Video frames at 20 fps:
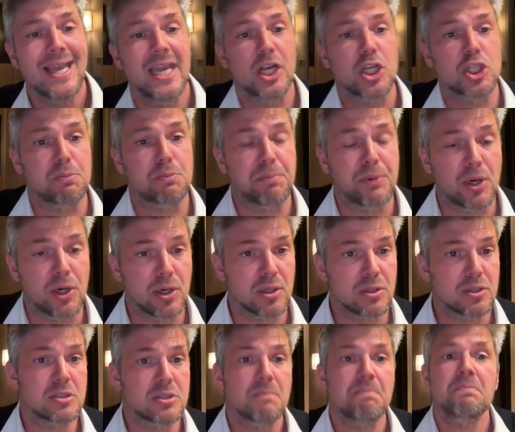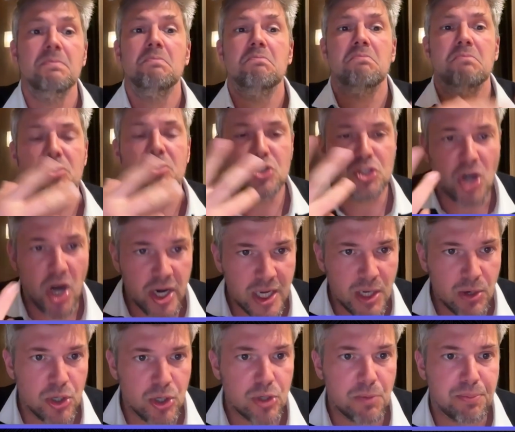experience
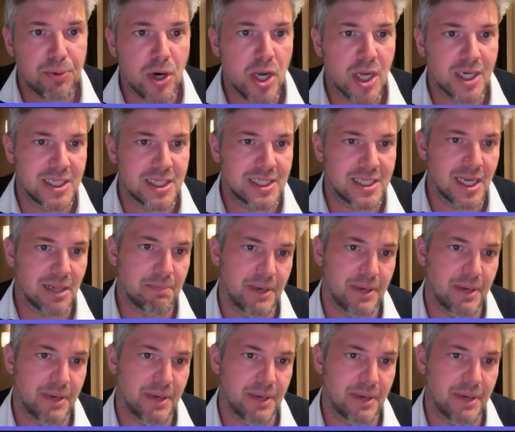starting on the product detail